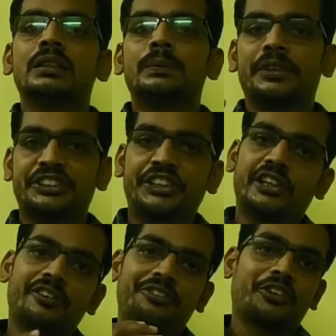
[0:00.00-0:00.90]
machining
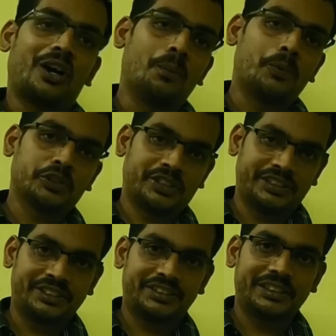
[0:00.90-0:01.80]
of
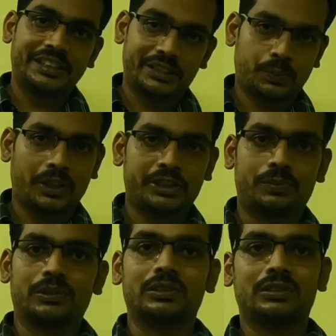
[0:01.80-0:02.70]
composites is possible.